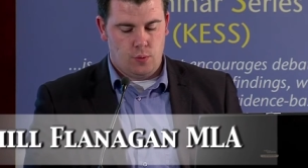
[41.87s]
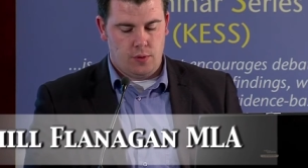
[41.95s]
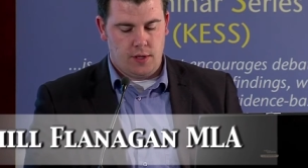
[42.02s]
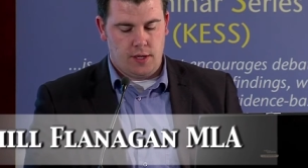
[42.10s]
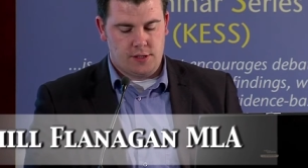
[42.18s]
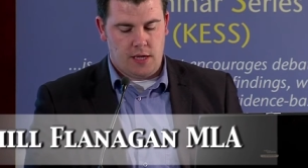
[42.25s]
with
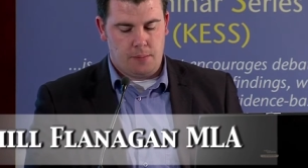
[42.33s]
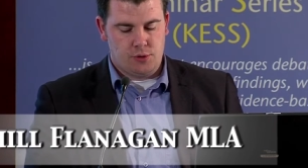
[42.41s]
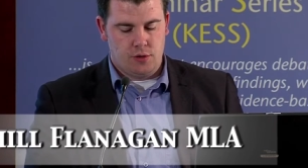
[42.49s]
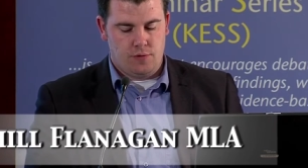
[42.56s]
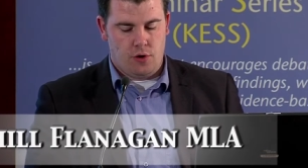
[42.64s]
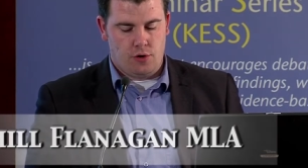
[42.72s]
the
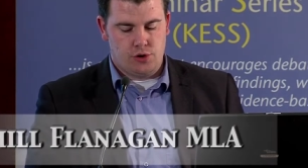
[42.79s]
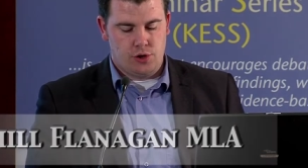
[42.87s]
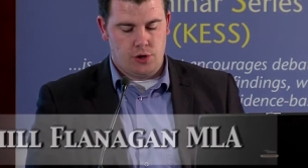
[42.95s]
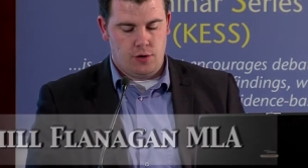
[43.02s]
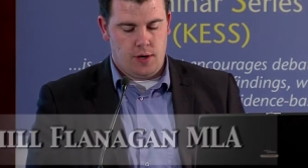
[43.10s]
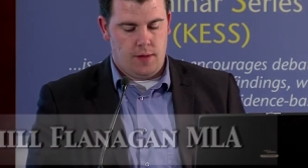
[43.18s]
exception of
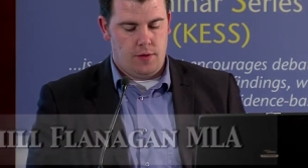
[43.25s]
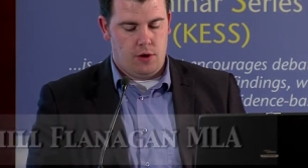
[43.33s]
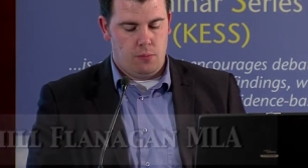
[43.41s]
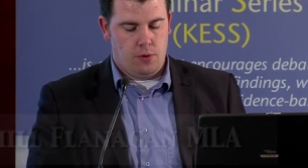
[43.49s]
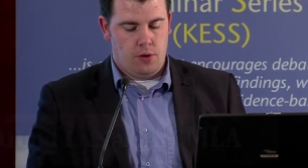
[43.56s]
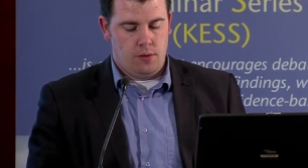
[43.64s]
Yorkshire and the
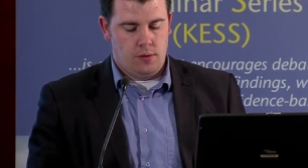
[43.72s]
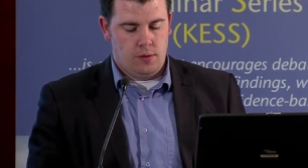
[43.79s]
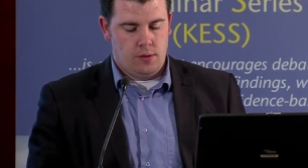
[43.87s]
Humber.